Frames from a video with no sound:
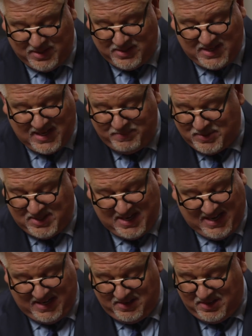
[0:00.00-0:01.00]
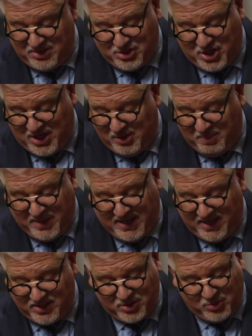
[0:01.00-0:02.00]
the deep state, the
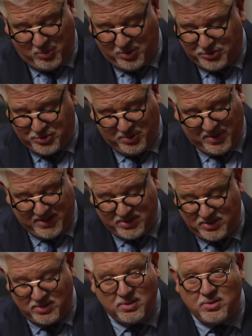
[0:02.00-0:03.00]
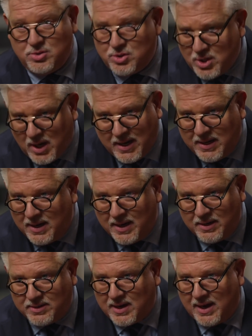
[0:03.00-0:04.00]
GOP, school choice, China
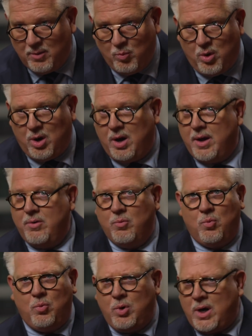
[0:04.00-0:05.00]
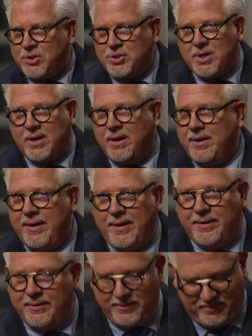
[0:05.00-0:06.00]
and Taiwan, Russia
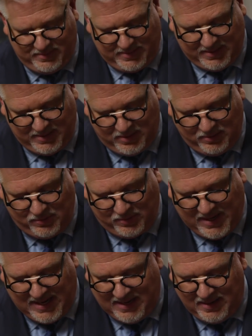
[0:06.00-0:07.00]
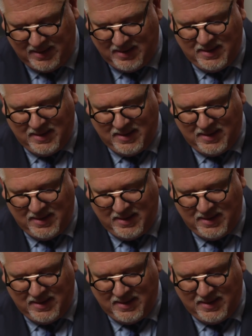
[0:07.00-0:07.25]
and uh, Ukraine